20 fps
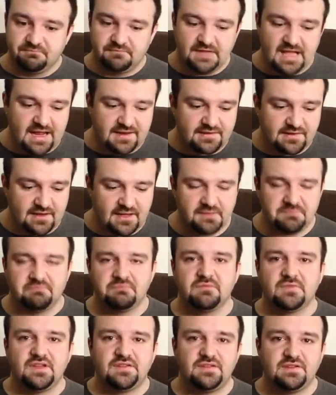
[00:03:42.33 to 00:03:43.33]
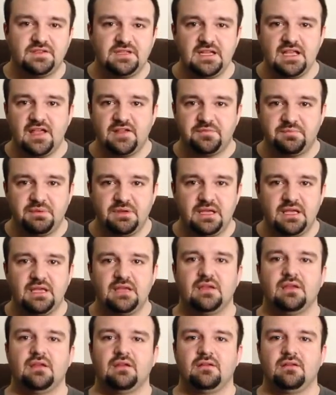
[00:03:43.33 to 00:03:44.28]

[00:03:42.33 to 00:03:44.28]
That's it. This is DSP.